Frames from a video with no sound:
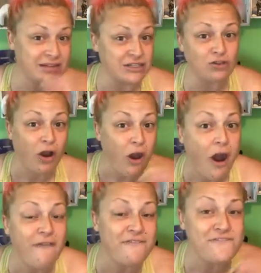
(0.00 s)
These are
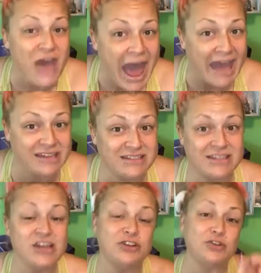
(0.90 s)
all facts.
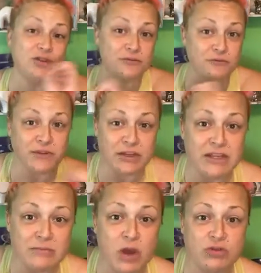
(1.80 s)
You can feel
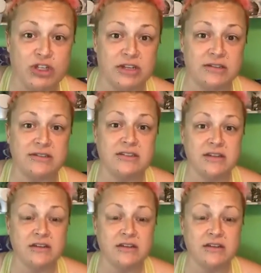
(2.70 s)
emotions.